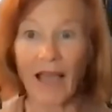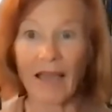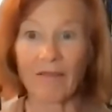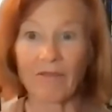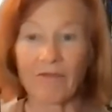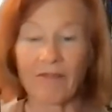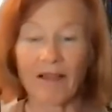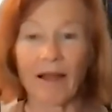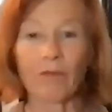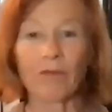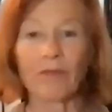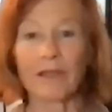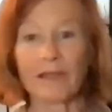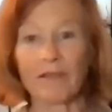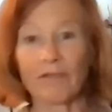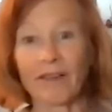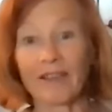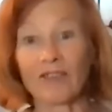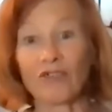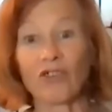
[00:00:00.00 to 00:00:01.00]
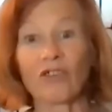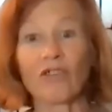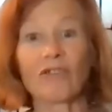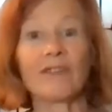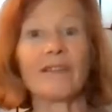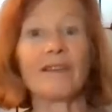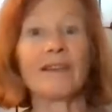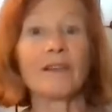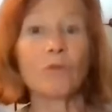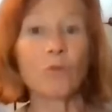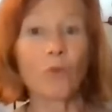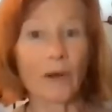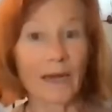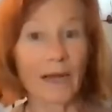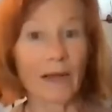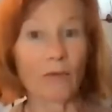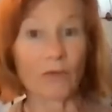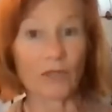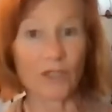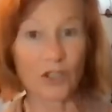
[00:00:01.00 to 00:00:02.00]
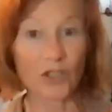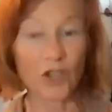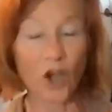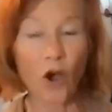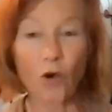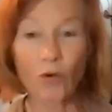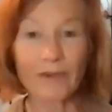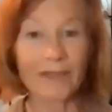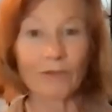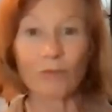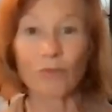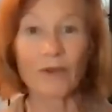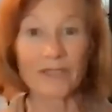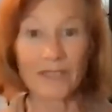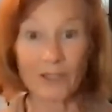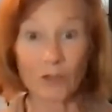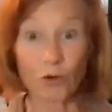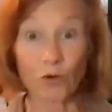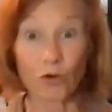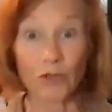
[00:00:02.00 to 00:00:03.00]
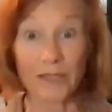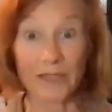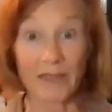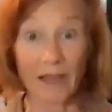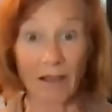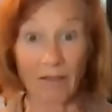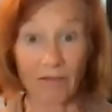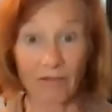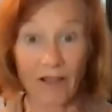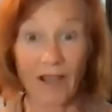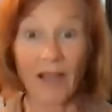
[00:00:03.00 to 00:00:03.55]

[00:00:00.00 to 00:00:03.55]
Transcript: I found that if I just did what I was told, it wasn't good enough